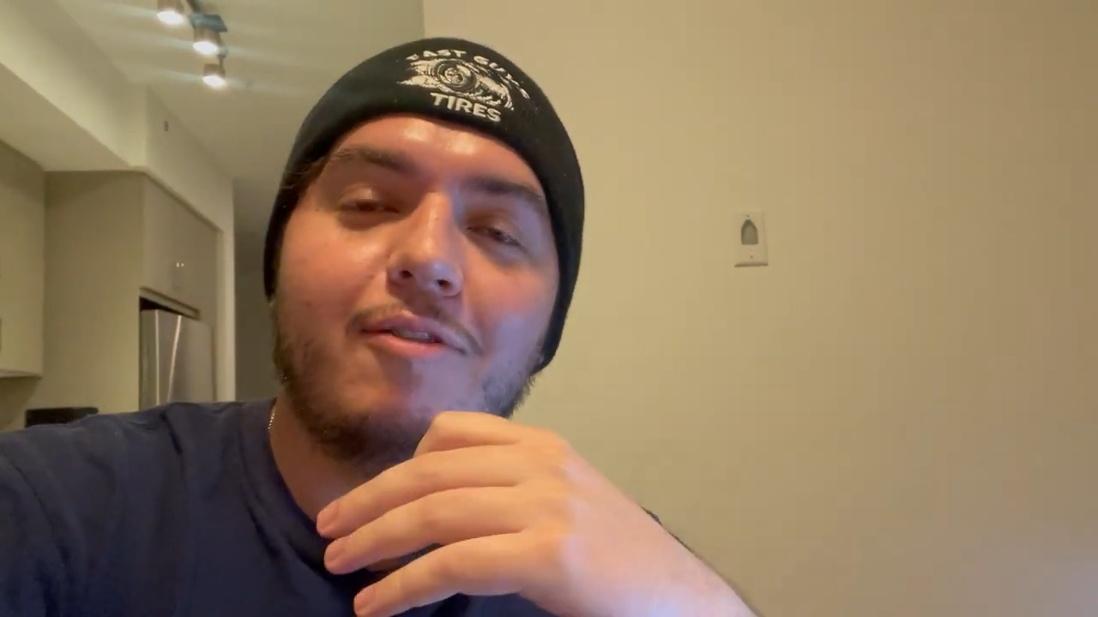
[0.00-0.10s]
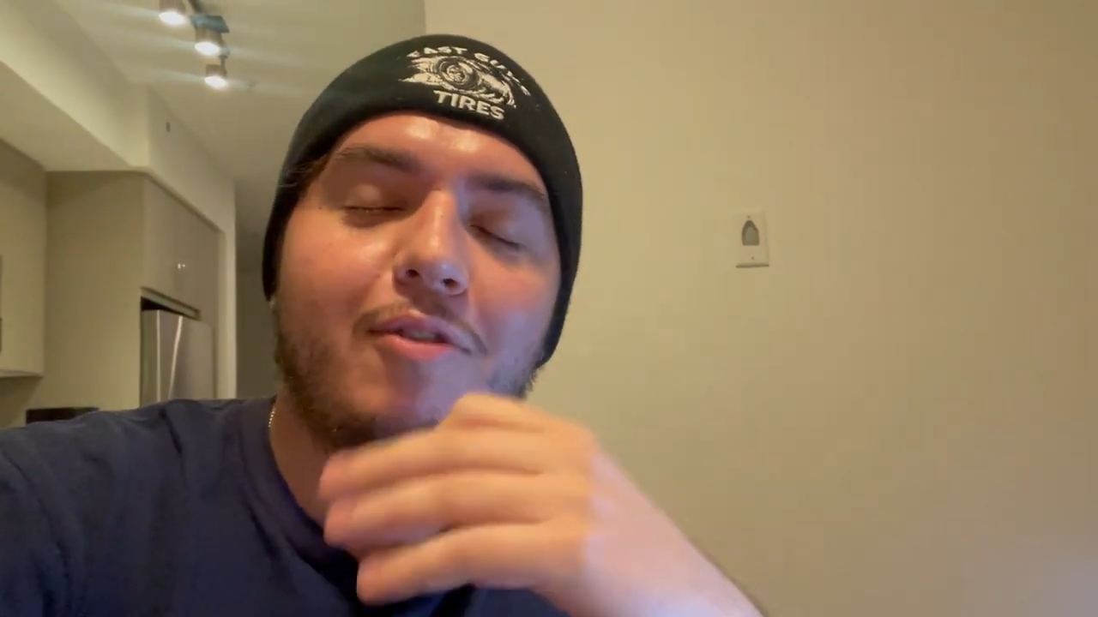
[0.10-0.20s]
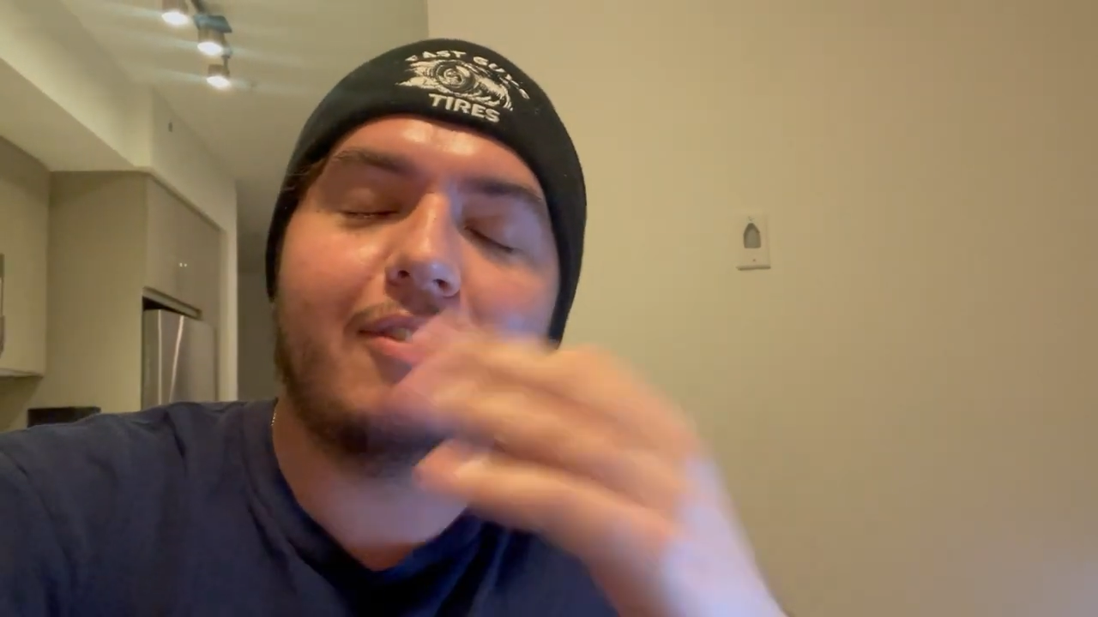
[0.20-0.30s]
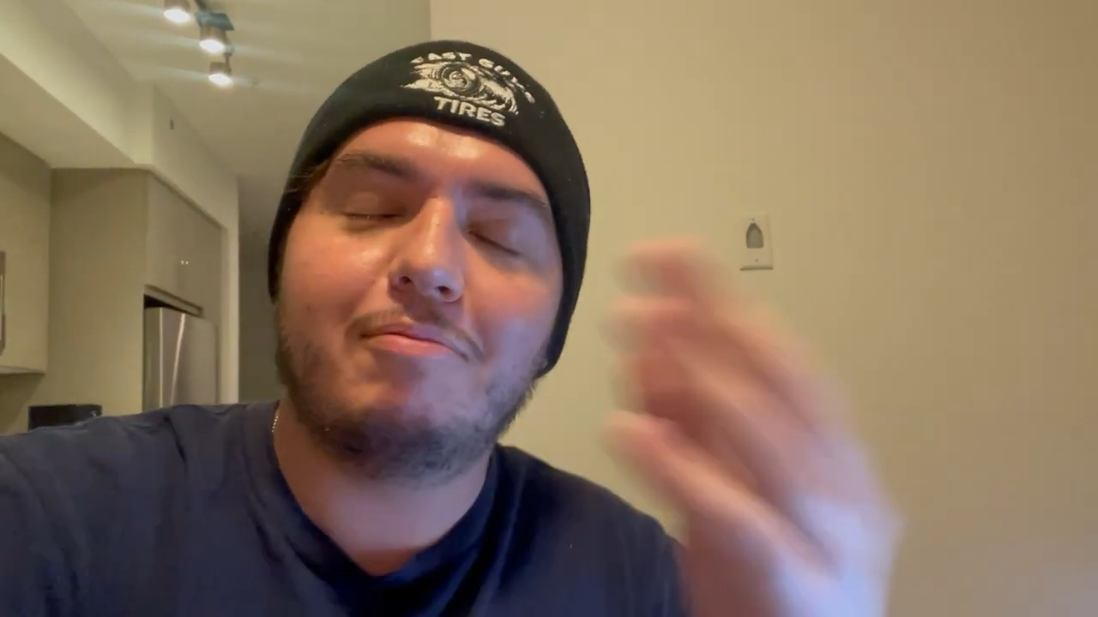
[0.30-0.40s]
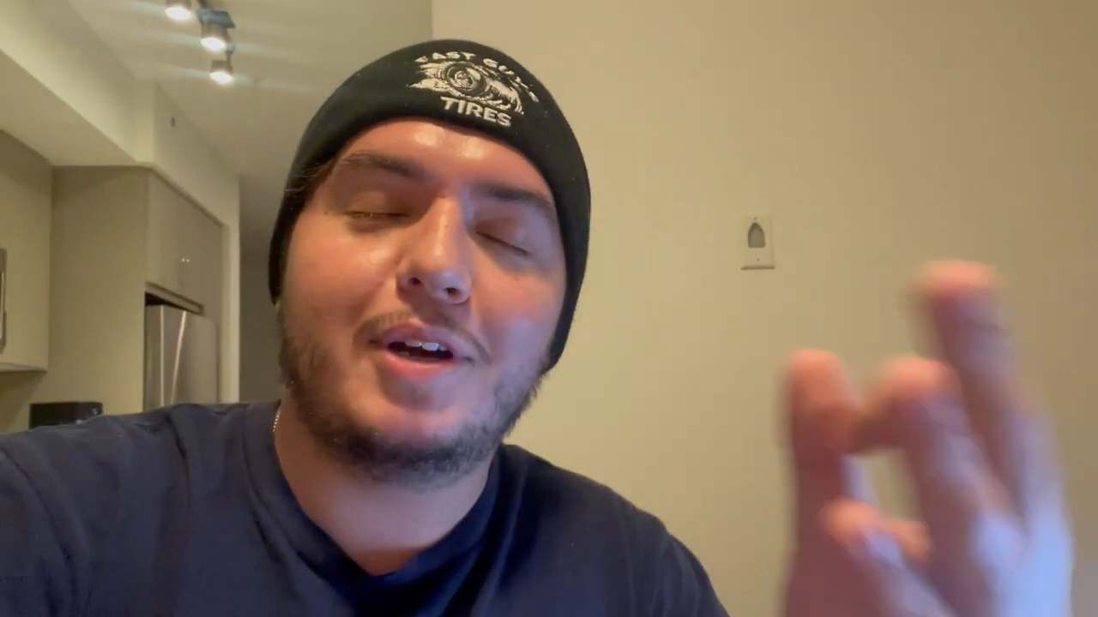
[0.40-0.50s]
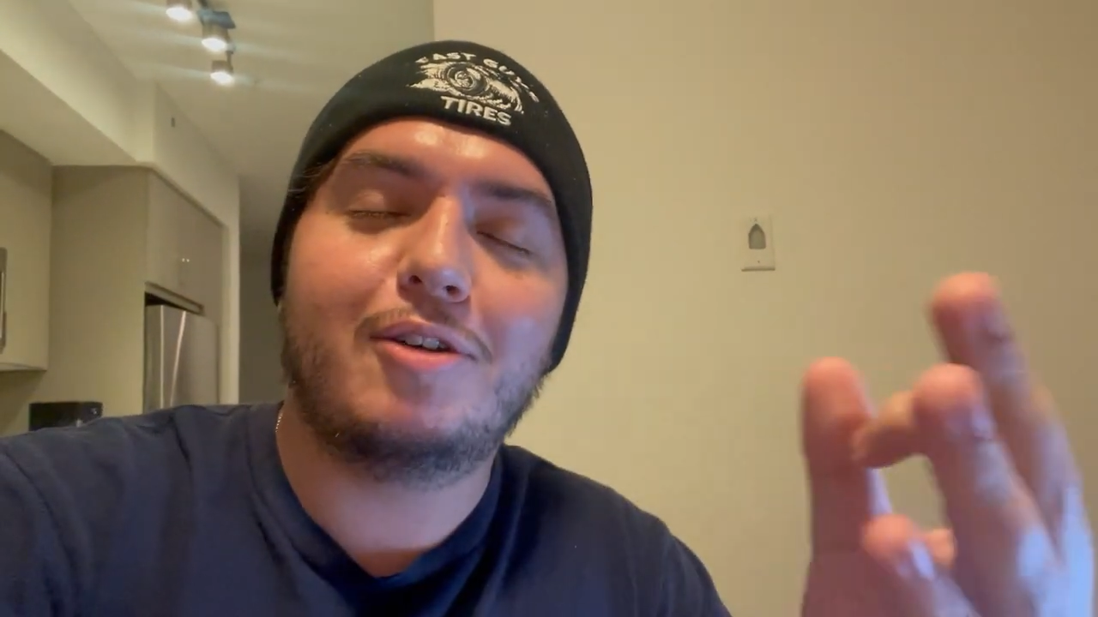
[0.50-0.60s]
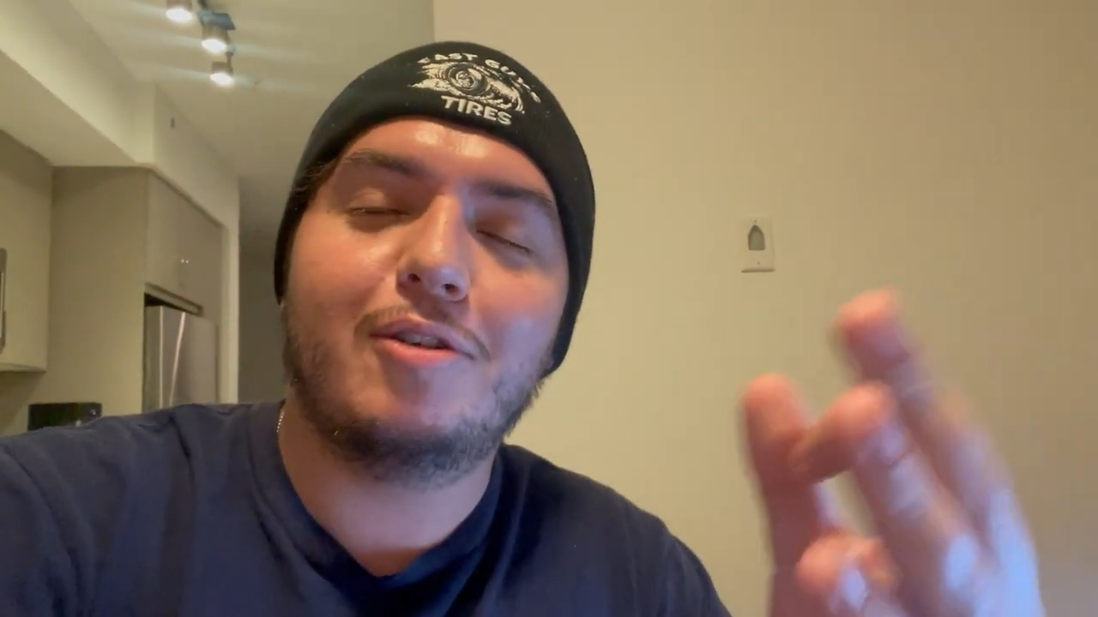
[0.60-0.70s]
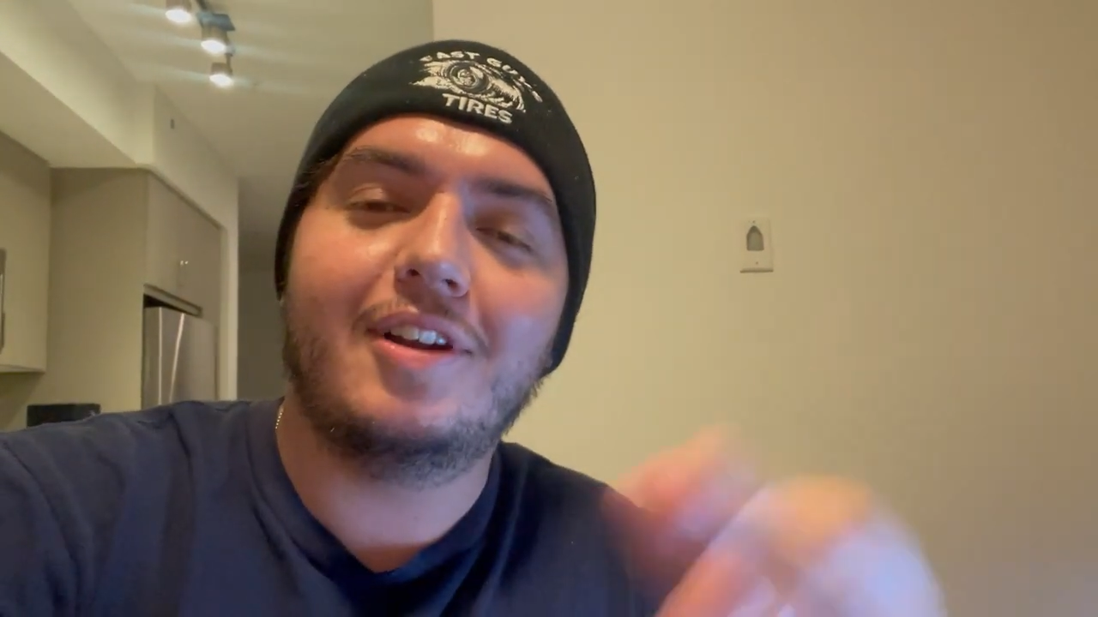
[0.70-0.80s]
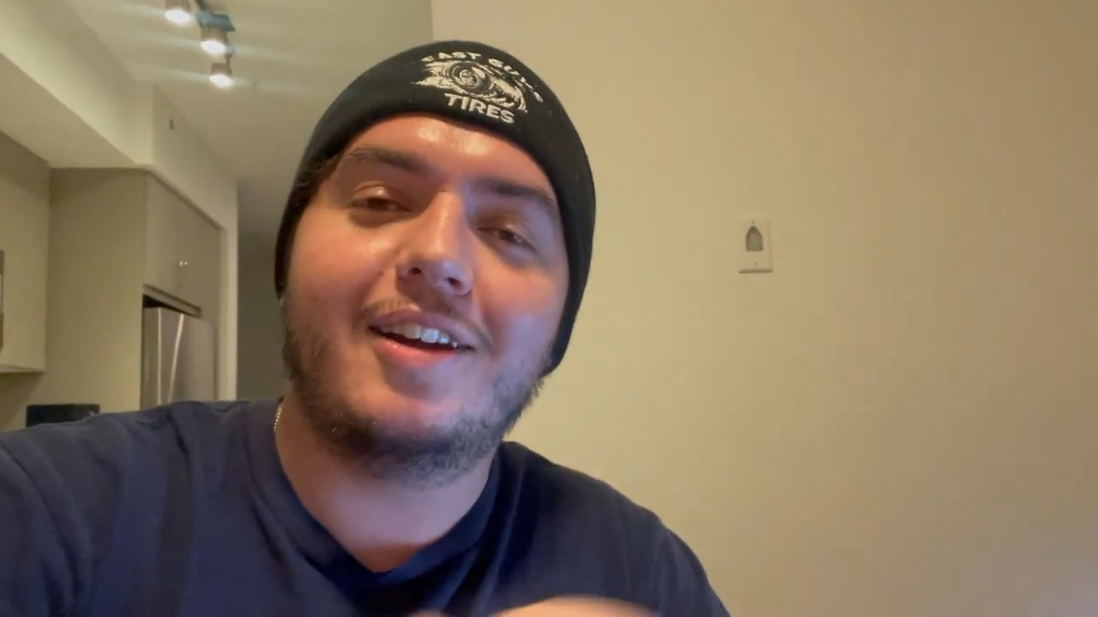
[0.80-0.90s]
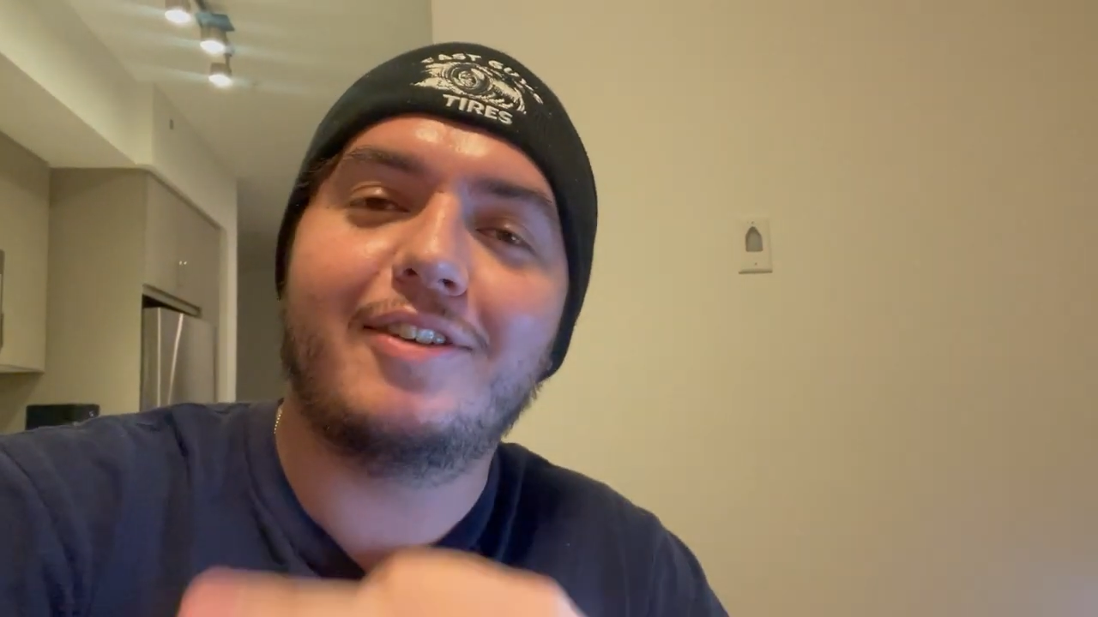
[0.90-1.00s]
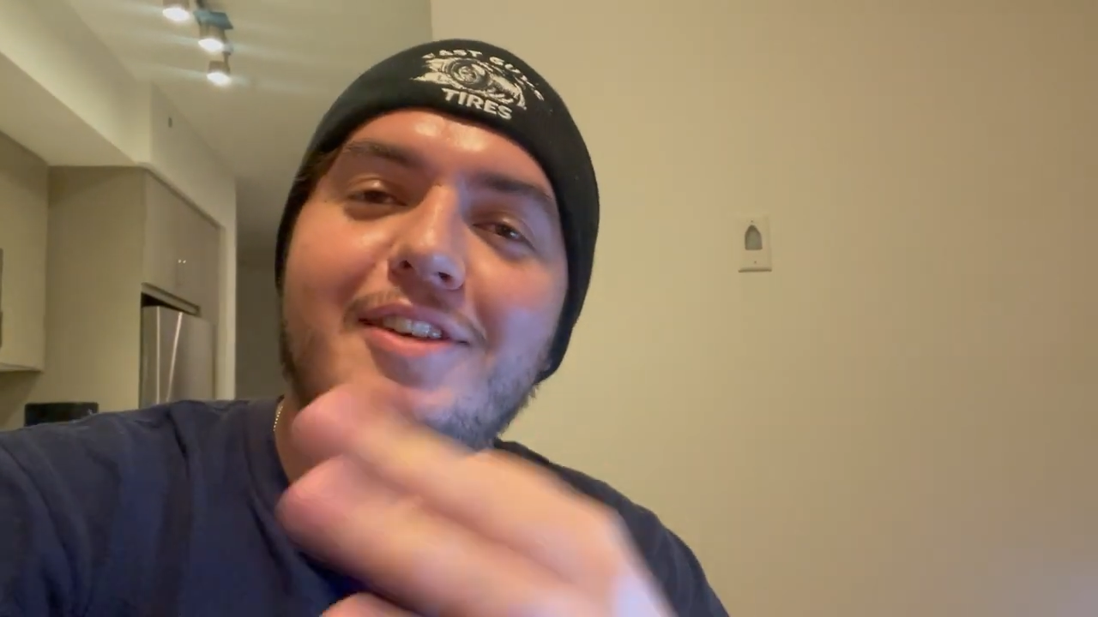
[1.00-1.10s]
well, my whole life.